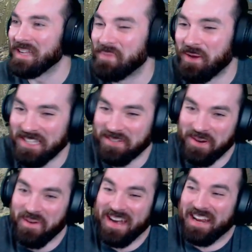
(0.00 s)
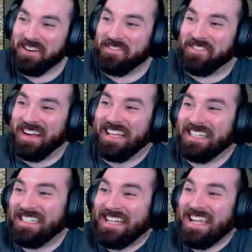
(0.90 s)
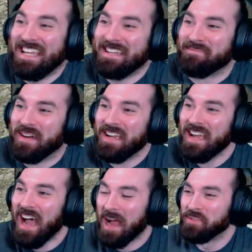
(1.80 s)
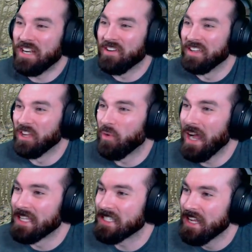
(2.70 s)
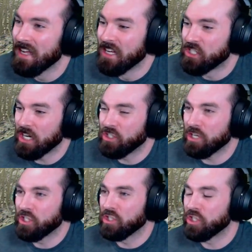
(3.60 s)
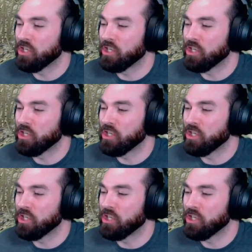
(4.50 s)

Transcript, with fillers: because we weren't in a fucking team. I'm sharing the quest. Share, share, share, share,